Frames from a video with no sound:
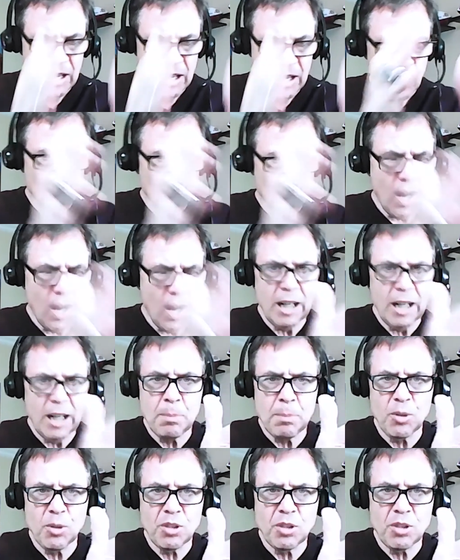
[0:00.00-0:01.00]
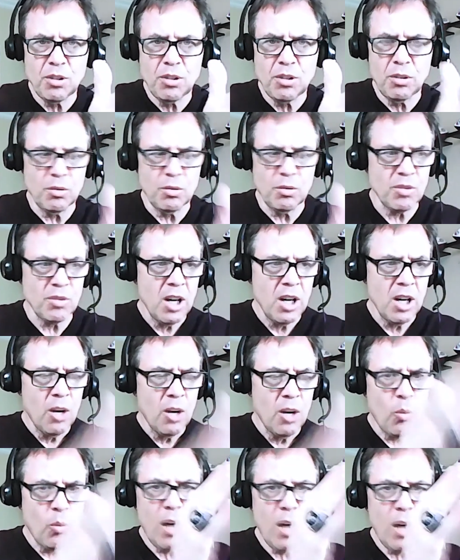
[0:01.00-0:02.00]
Write up your to dos,
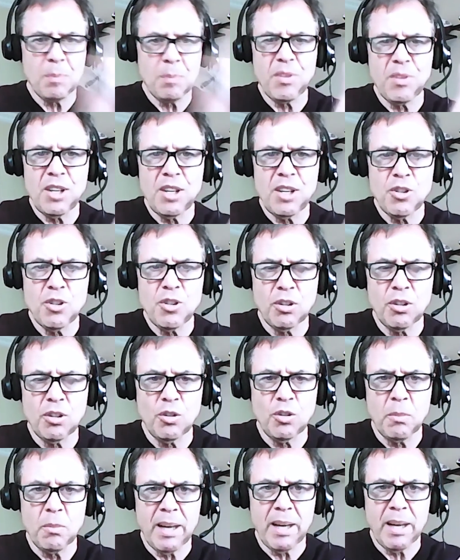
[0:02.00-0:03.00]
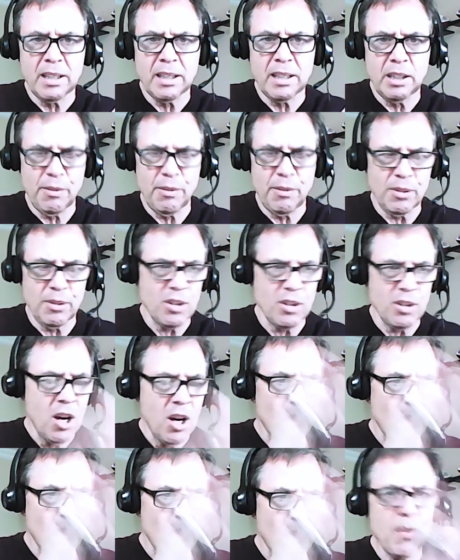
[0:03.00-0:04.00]
write up the things you could do to make a difference,
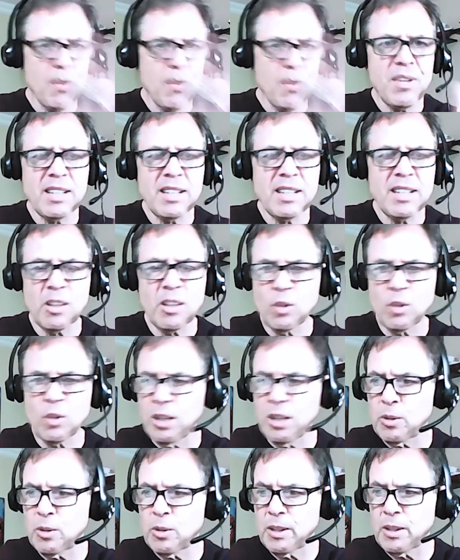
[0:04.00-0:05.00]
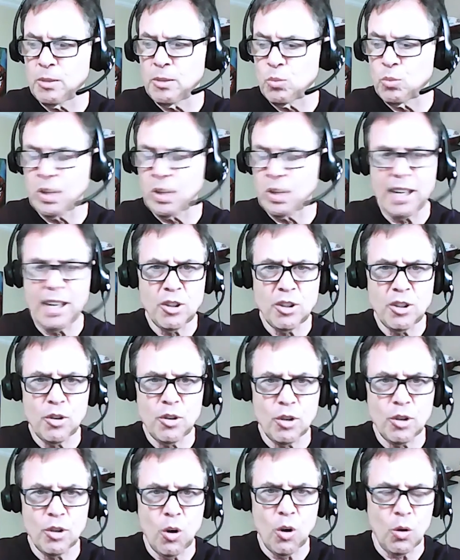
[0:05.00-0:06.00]
write up the things that, that, that relate to your
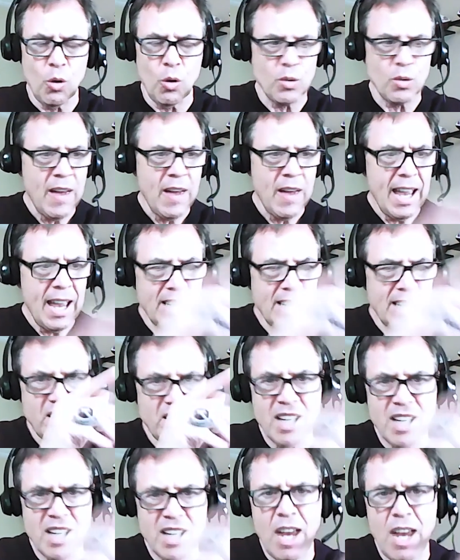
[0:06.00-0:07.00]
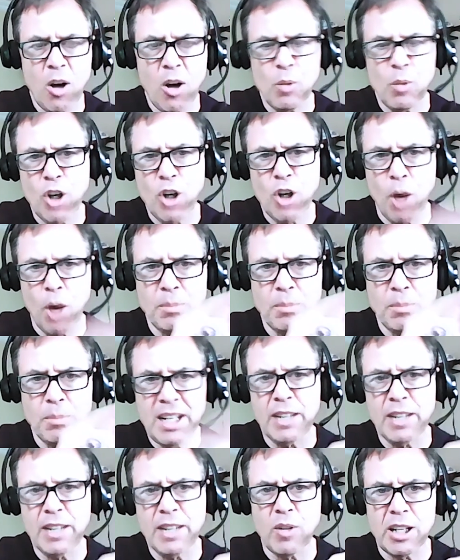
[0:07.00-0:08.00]
goals, and stay on it. We call them nitty
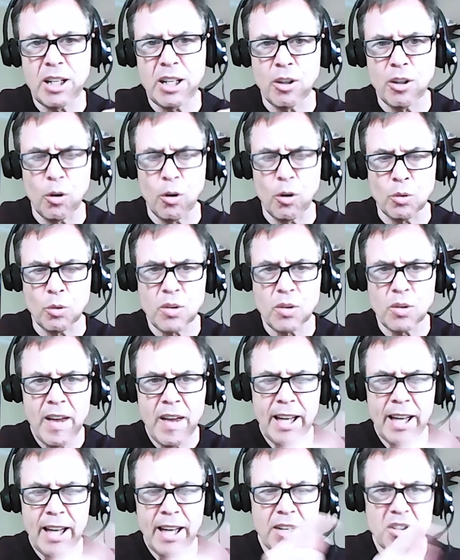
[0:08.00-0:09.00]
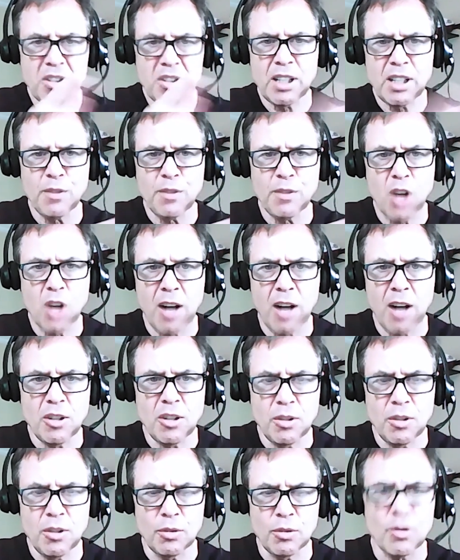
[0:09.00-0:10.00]
gritty goals. And here's a self talk you
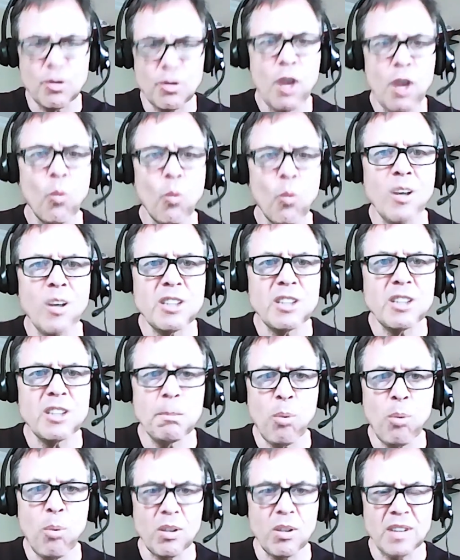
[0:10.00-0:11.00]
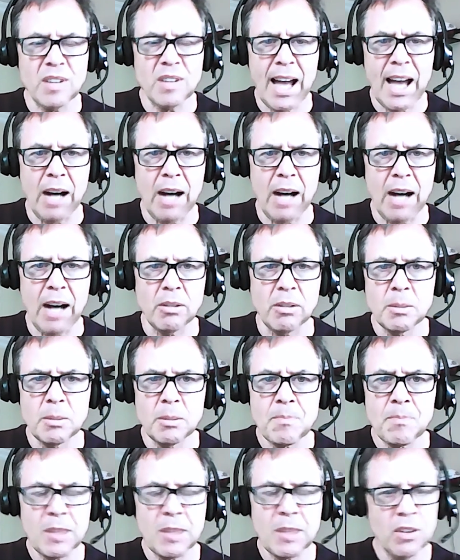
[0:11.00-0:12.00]
use what's important now,
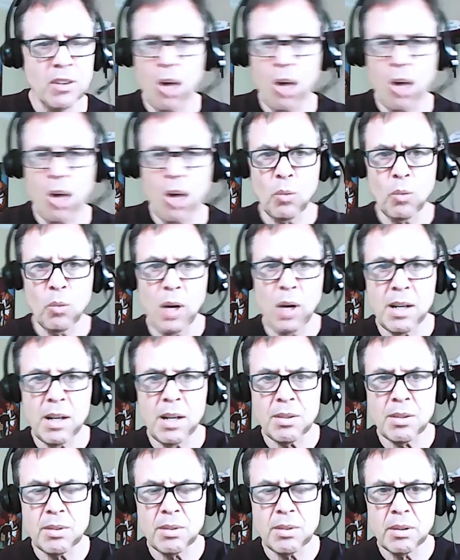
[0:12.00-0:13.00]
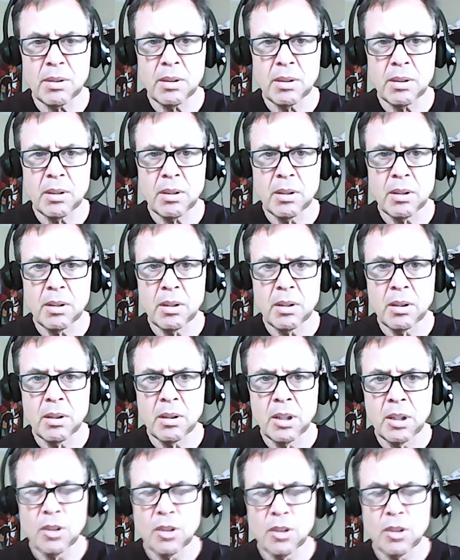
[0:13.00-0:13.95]
not what was, not